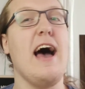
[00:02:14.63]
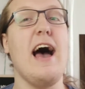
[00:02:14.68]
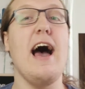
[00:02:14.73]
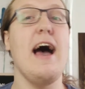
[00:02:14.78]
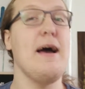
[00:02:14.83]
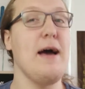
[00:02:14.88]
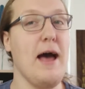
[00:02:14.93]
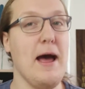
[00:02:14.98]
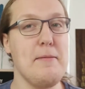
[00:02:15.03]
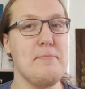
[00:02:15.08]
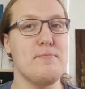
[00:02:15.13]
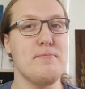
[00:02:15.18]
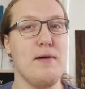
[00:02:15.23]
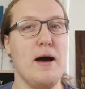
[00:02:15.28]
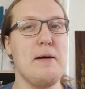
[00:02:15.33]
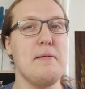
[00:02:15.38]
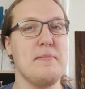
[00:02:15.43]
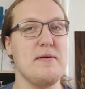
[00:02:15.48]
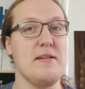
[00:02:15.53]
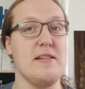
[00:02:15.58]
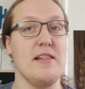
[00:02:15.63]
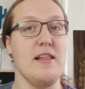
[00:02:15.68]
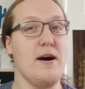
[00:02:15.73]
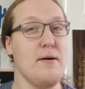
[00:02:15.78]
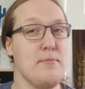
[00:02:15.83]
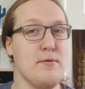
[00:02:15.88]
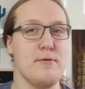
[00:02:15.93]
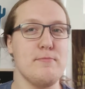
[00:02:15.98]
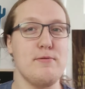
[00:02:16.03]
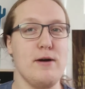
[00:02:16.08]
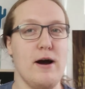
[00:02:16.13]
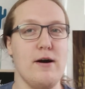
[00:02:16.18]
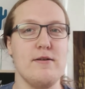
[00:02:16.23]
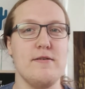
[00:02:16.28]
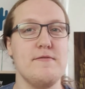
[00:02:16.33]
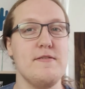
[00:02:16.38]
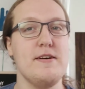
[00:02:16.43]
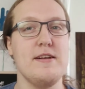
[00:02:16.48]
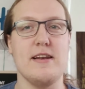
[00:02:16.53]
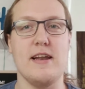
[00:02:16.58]
I'm a lot more proud
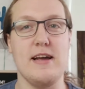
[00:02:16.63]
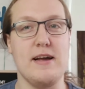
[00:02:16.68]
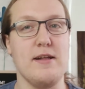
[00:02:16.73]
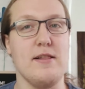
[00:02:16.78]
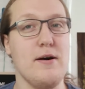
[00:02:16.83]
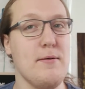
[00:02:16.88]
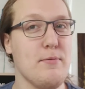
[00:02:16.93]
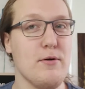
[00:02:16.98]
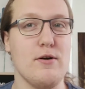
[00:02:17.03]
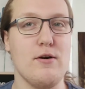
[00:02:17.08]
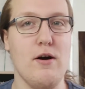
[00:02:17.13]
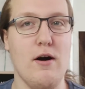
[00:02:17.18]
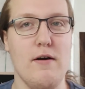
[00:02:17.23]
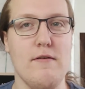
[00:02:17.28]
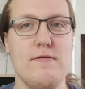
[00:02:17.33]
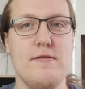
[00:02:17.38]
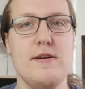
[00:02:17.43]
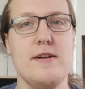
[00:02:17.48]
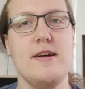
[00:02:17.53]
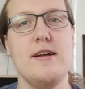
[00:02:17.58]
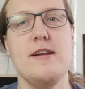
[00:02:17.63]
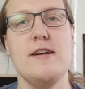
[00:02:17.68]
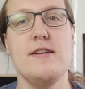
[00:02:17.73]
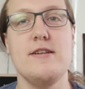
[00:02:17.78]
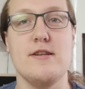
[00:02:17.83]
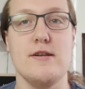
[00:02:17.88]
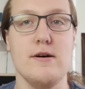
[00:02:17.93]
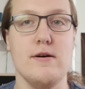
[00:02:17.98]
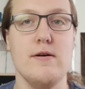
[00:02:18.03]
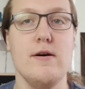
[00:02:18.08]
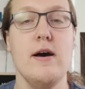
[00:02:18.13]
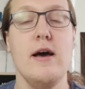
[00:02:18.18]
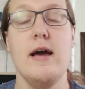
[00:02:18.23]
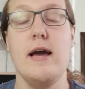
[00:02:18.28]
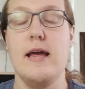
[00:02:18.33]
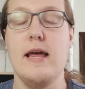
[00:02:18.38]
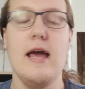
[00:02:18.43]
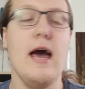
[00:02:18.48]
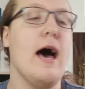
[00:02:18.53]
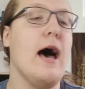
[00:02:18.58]
of it and like a lot more confident in it. So
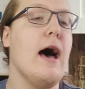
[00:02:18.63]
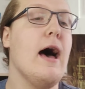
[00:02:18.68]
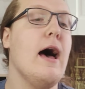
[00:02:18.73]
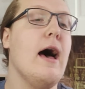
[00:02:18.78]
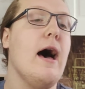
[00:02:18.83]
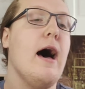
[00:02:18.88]
yeah.